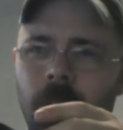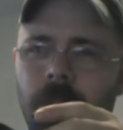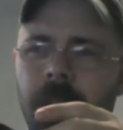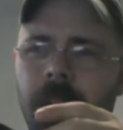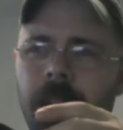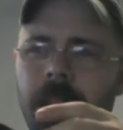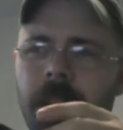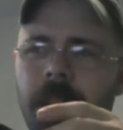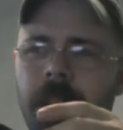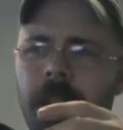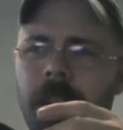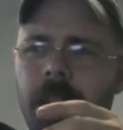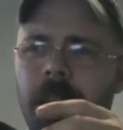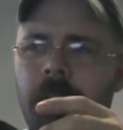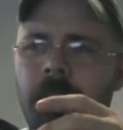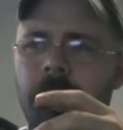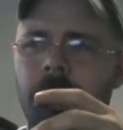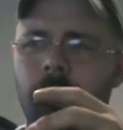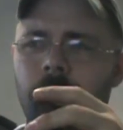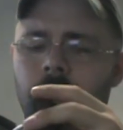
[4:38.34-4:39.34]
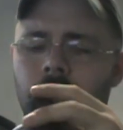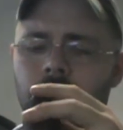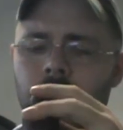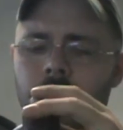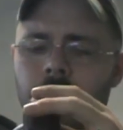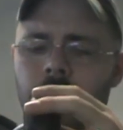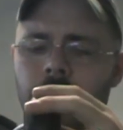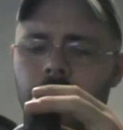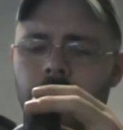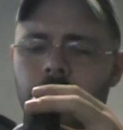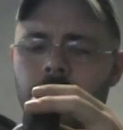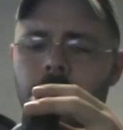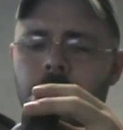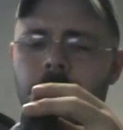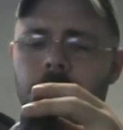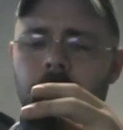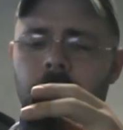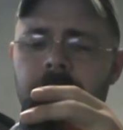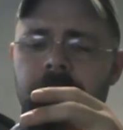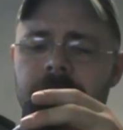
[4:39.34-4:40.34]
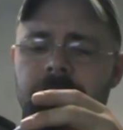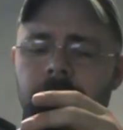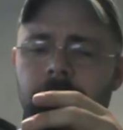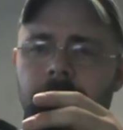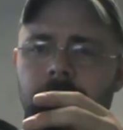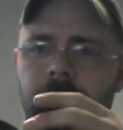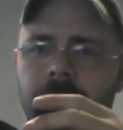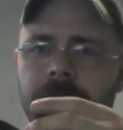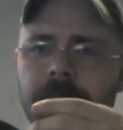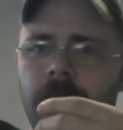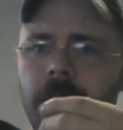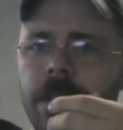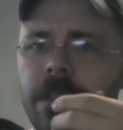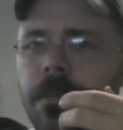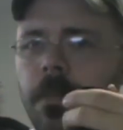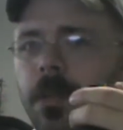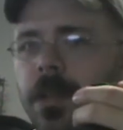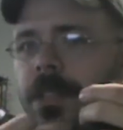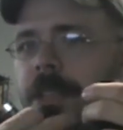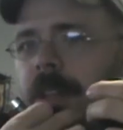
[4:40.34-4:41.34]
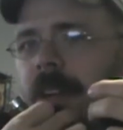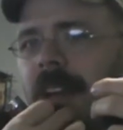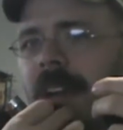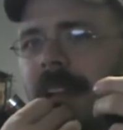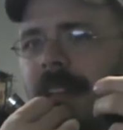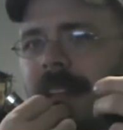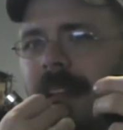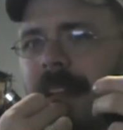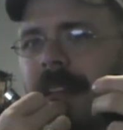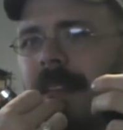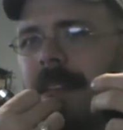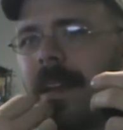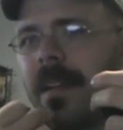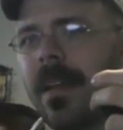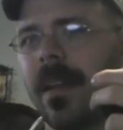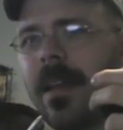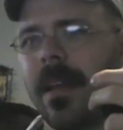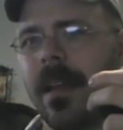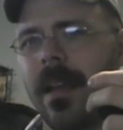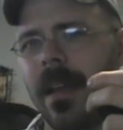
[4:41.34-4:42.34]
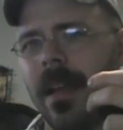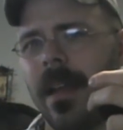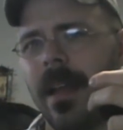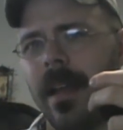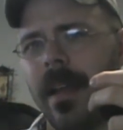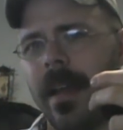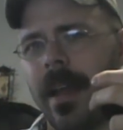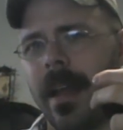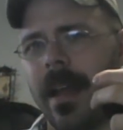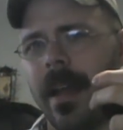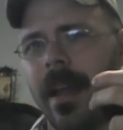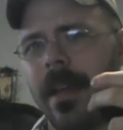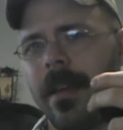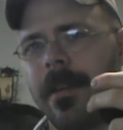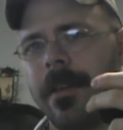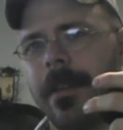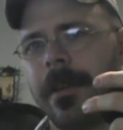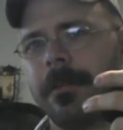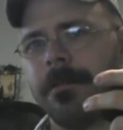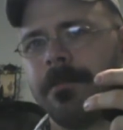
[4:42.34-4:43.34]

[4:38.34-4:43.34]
and they were pretty similar as far as the moisture content, and